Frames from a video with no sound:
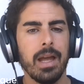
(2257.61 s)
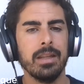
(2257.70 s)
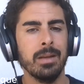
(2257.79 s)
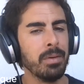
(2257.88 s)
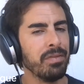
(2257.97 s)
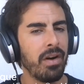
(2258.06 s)

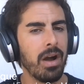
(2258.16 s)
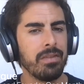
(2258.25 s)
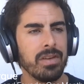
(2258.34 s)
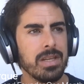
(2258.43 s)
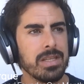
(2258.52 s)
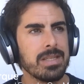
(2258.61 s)
Number five
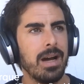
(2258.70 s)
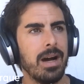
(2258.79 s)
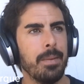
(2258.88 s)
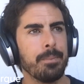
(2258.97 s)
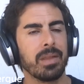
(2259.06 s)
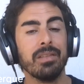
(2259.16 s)
is
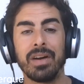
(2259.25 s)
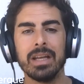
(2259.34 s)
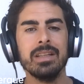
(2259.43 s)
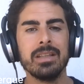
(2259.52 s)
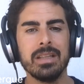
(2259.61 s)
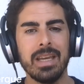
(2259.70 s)
um,
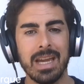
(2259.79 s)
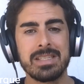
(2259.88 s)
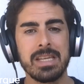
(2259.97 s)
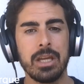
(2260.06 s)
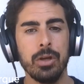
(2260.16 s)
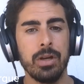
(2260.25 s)
violently
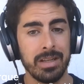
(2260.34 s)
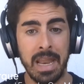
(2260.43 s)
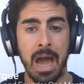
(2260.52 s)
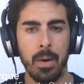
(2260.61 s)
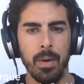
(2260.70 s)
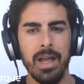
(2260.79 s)
executed
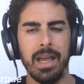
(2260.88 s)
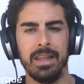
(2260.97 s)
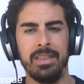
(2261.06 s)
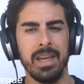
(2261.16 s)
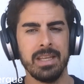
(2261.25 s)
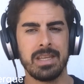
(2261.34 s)
now. And I
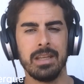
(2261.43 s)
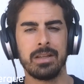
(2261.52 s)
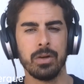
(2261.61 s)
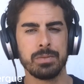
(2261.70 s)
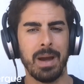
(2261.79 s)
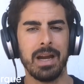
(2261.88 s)
think it, it
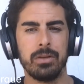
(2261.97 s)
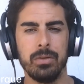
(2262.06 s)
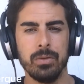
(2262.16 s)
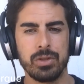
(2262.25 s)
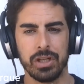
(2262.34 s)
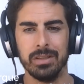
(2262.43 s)
goes back
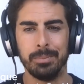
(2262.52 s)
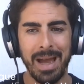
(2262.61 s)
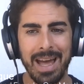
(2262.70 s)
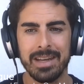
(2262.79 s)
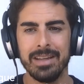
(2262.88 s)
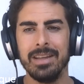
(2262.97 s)
to general
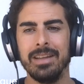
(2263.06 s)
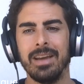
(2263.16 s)
pattern.